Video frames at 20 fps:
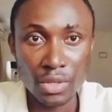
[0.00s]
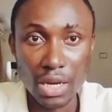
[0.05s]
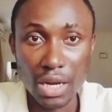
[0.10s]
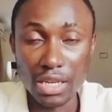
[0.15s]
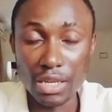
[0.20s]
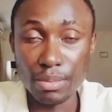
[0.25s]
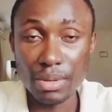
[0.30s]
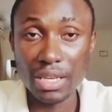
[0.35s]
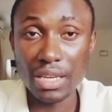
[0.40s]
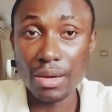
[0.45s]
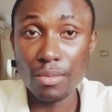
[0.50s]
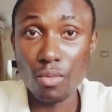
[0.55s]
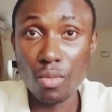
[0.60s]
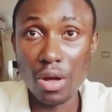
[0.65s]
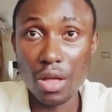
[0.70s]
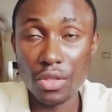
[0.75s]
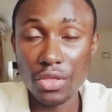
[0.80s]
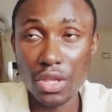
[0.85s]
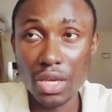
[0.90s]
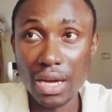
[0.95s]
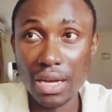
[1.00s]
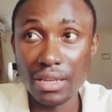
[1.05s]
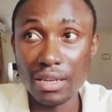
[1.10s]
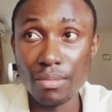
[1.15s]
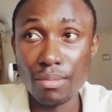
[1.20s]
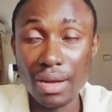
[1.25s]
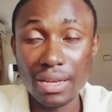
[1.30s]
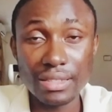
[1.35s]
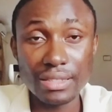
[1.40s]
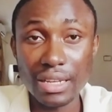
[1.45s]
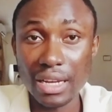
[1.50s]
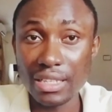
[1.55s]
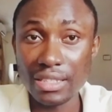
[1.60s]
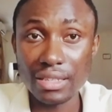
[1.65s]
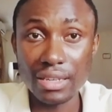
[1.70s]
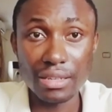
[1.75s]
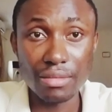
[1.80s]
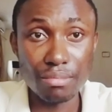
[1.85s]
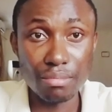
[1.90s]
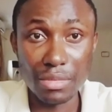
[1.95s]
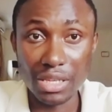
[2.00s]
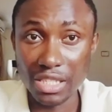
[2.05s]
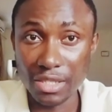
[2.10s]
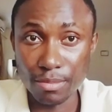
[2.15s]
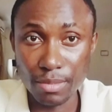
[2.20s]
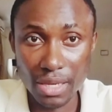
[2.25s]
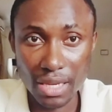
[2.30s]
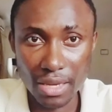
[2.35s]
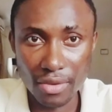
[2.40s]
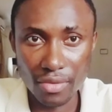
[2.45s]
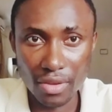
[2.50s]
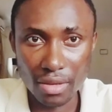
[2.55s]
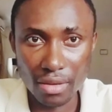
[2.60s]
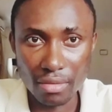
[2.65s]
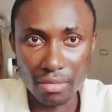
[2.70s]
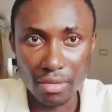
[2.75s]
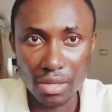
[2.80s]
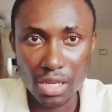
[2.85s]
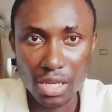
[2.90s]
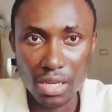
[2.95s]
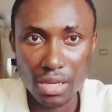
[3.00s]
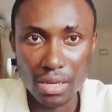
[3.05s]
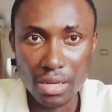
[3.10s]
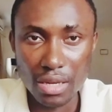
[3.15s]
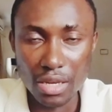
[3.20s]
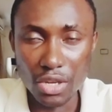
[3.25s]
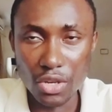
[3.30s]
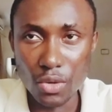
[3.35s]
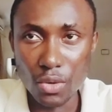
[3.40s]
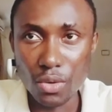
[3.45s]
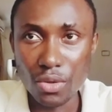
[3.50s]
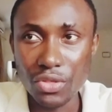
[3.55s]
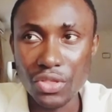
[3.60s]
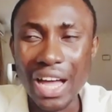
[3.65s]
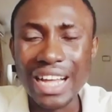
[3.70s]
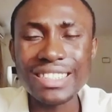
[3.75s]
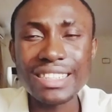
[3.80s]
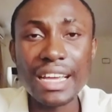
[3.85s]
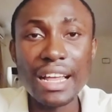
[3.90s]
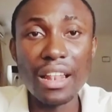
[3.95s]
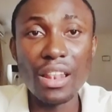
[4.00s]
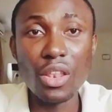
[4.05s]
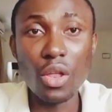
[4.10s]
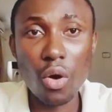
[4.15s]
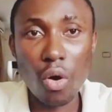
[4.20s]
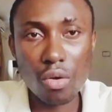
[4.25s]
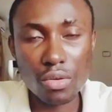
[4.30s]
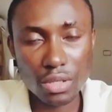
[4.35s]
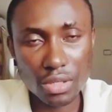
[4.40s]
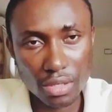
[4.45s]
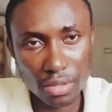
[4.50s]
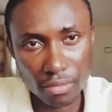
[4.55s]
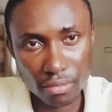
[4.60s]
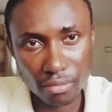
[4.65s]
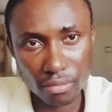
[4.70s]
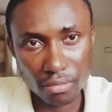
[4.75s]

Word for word: and they became wealthy and the man started misbehaving. You know, that's a lot.